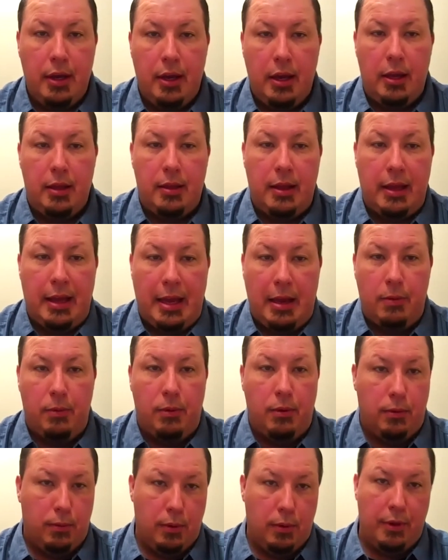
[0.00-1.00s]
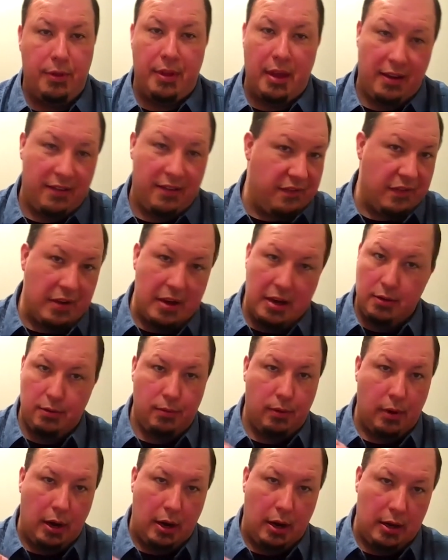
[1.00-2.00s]
and it will one day
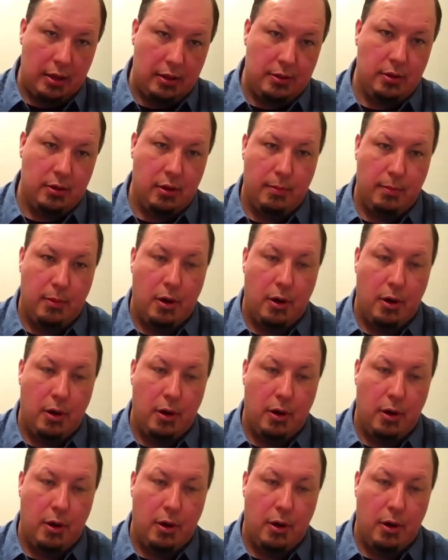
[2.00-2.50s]
feed right into the